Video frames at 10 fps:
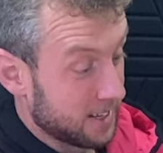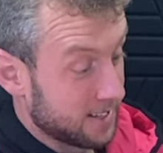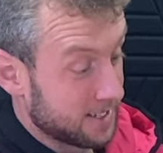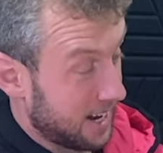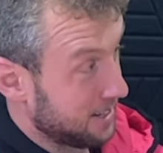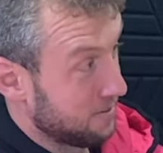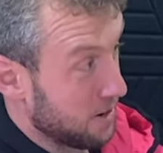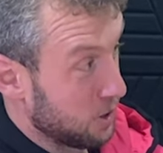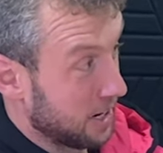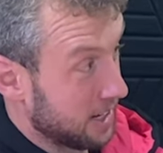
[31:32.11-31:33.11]
sat down
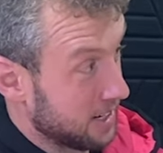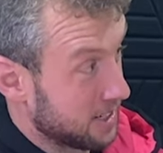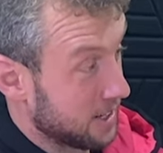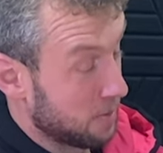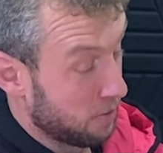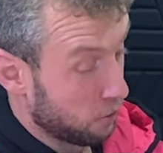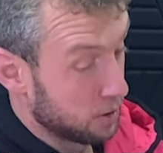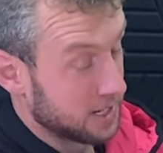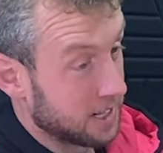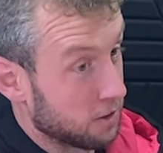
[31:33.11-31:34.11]
own night yesterday before we
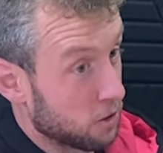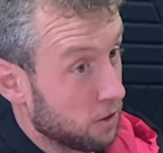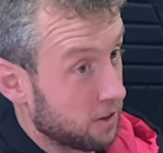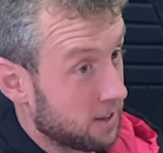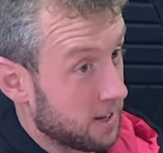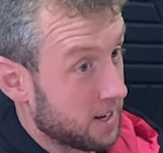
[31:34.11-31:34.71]
started recording.